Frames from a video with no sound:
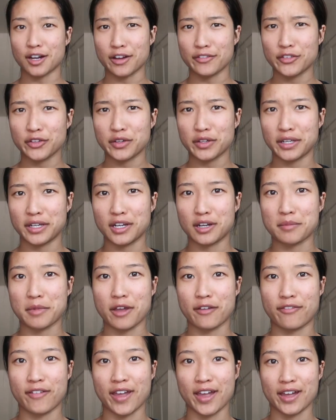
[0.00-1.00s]
Sorry if you can hear
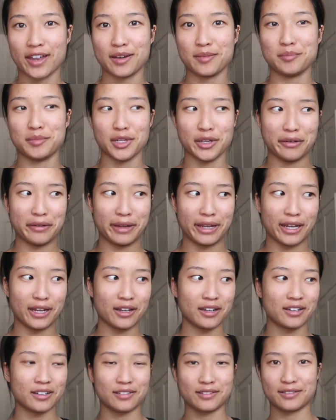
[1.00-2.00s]
my fan
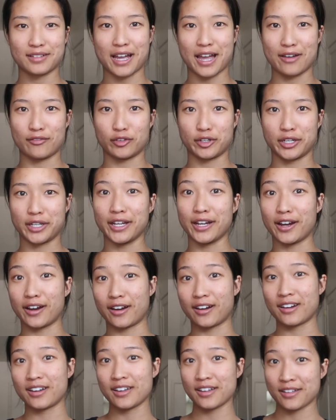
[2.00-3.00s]
blowing. I have one
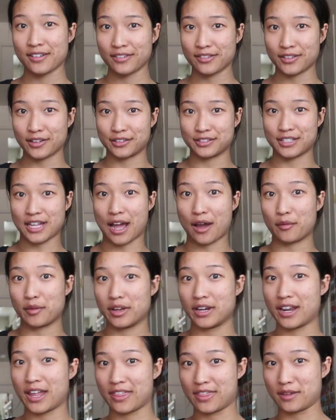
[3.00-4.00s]
here, there's that
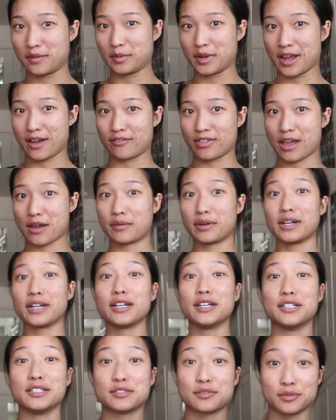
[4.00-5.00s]
one, and then we have that one.
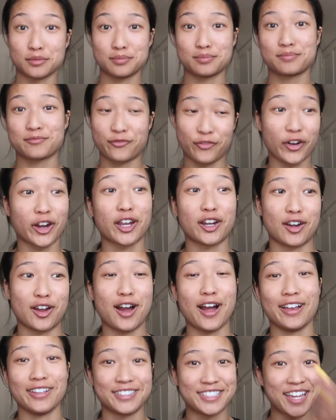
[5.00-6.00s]
It is freaking
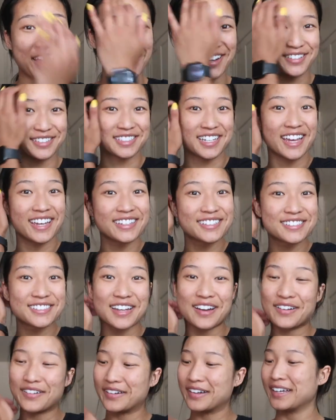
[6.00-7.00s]
hot in San Jose,
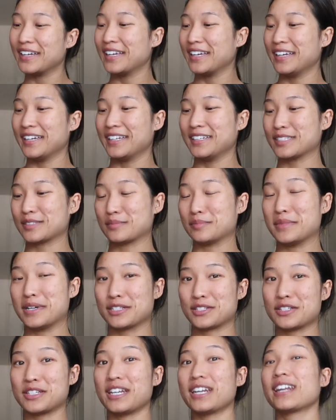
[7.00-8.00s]
so it's
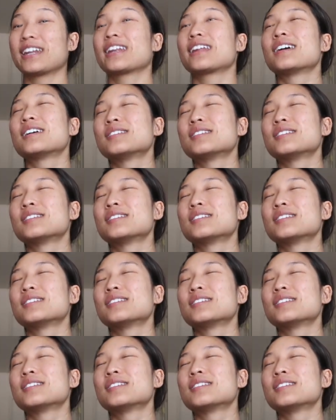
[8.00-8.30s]
much needed.